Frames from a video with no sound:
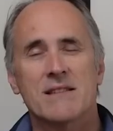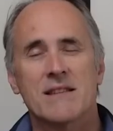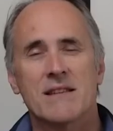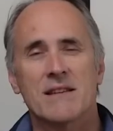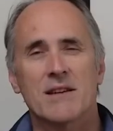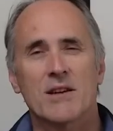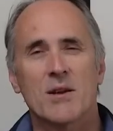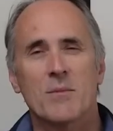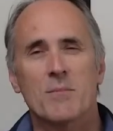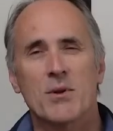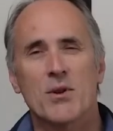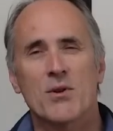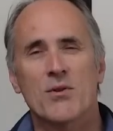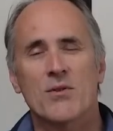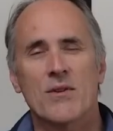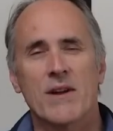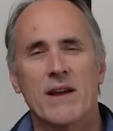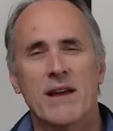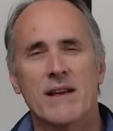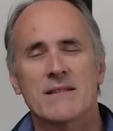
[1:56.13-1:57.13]
the
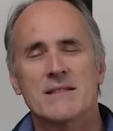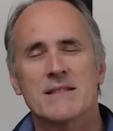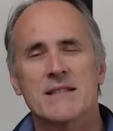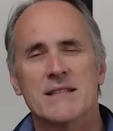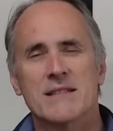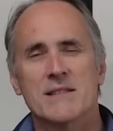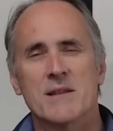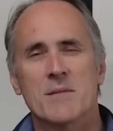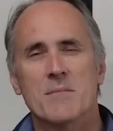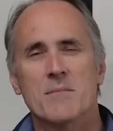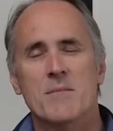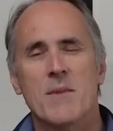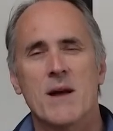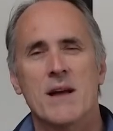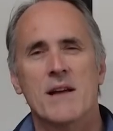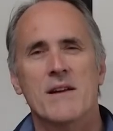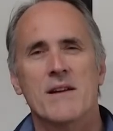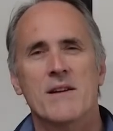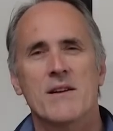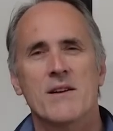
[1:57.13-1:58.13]
computer system
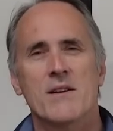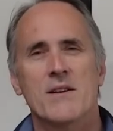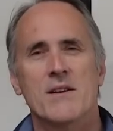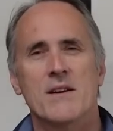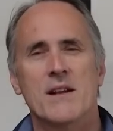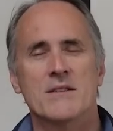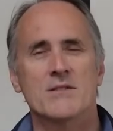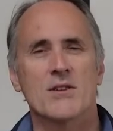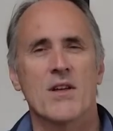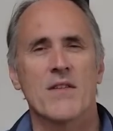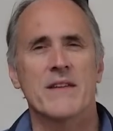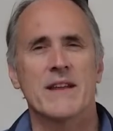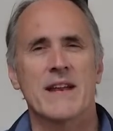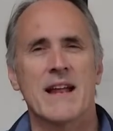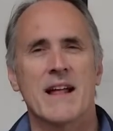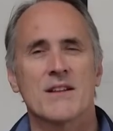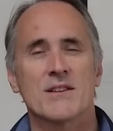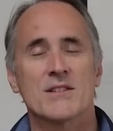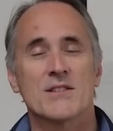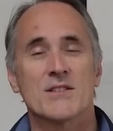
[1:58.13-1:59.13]
does all the
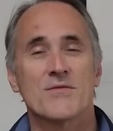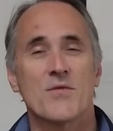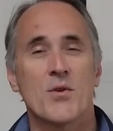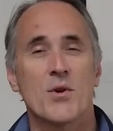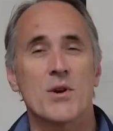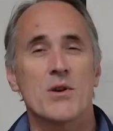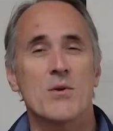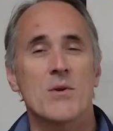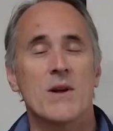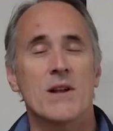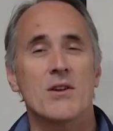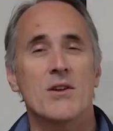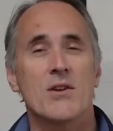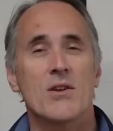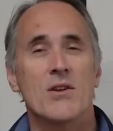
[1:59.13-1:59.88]
analysis for you.